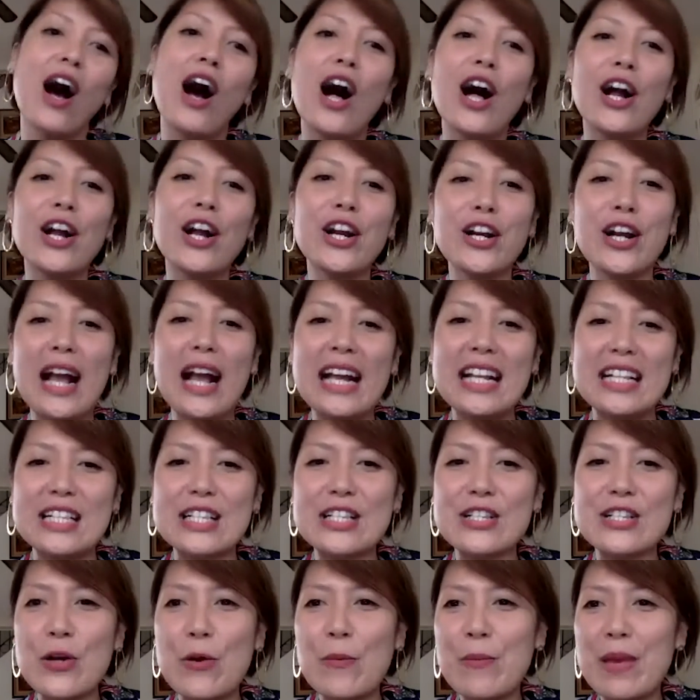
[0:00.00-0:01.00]
All right.
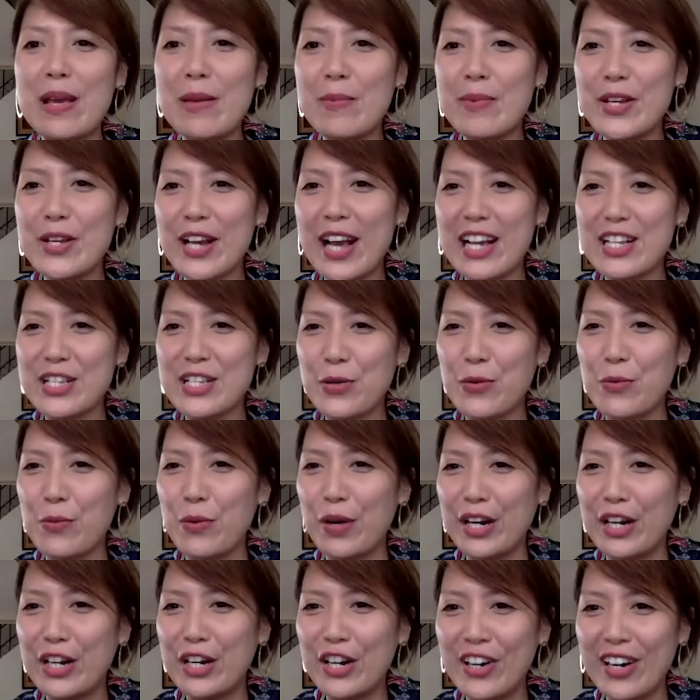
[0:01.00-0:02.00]
So maybe you guys are
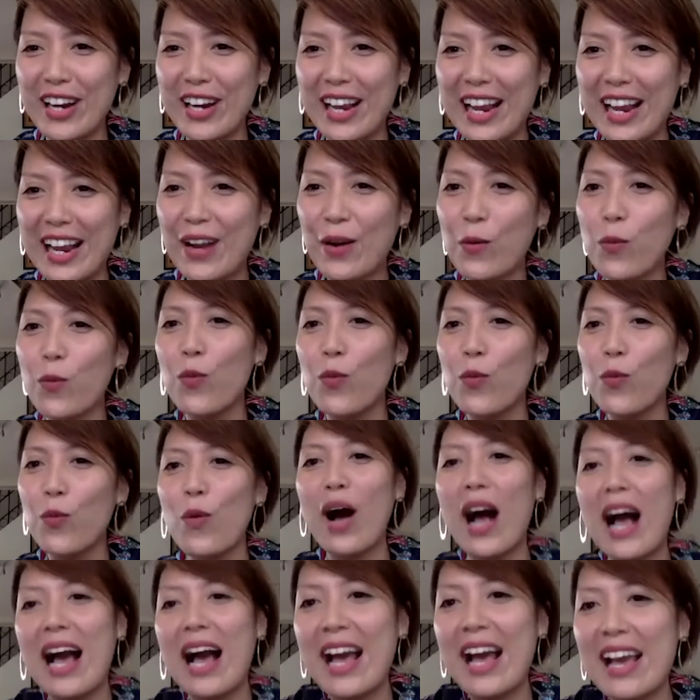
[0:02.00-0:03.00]
wondering
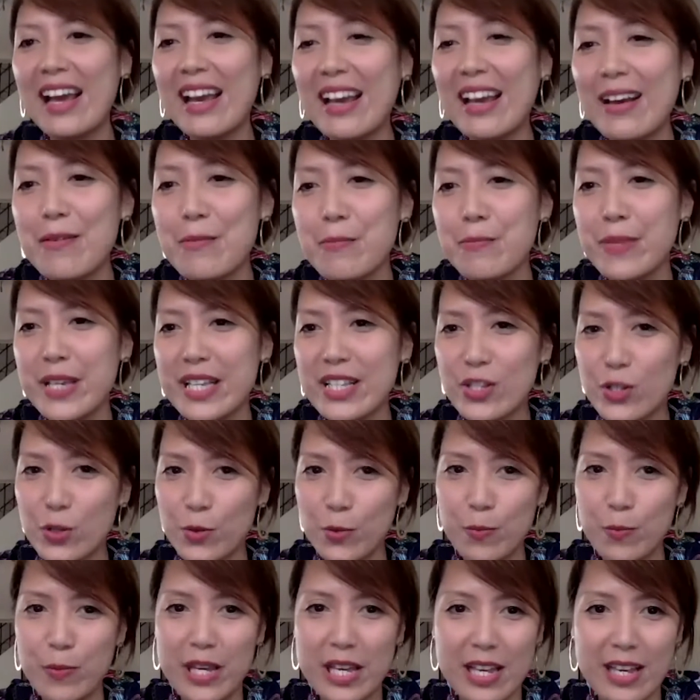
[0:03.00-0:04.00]
why
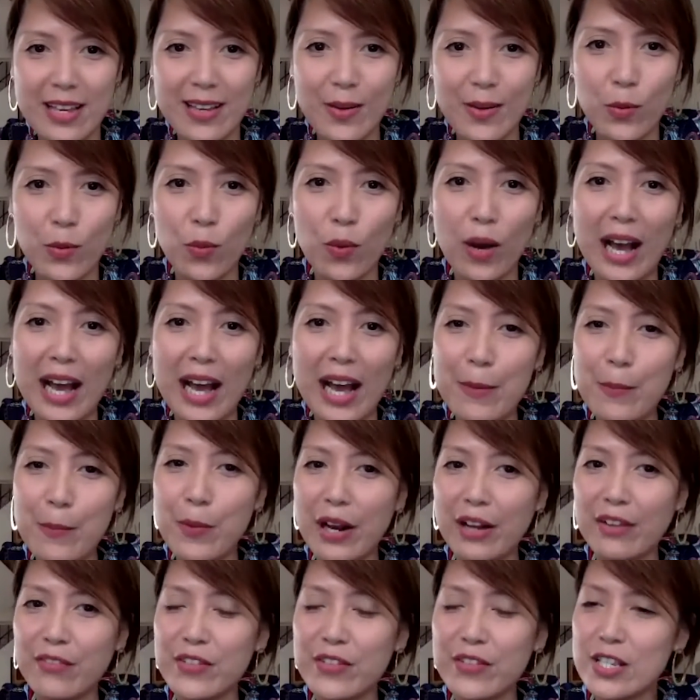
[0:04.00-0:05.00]
B2B, why
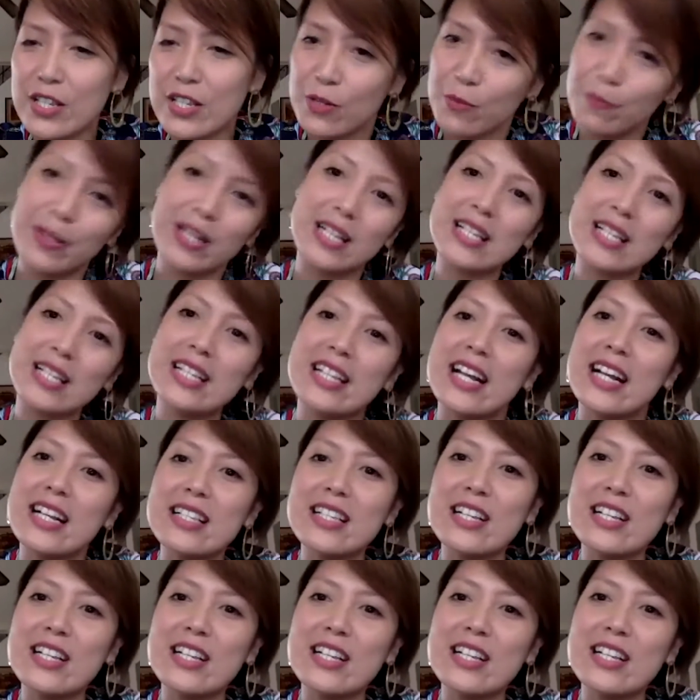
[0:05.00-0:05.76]
breakfast to business.